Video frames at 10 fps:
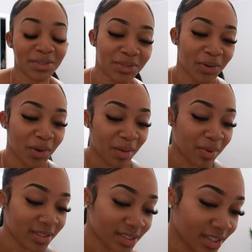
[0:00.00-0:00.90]
So I'm
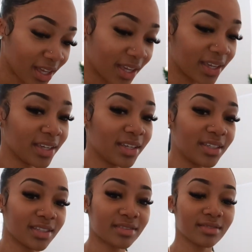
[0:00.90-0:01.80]
about to like
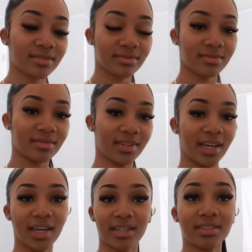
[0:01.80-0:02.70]

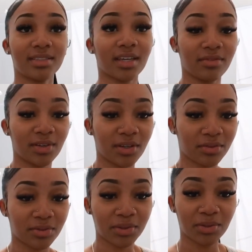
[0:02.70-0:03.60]
ask
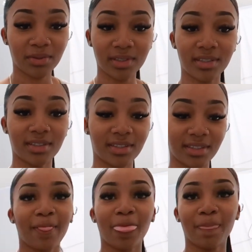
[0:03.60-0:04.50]
Tavion real quick.
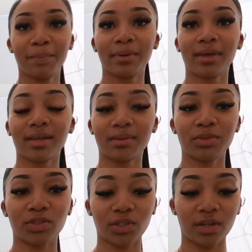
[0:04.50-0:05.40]
But I'm
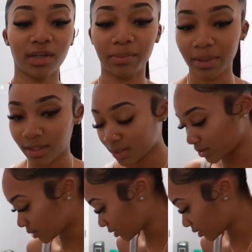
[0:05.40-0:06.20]
gonna show y'all the pants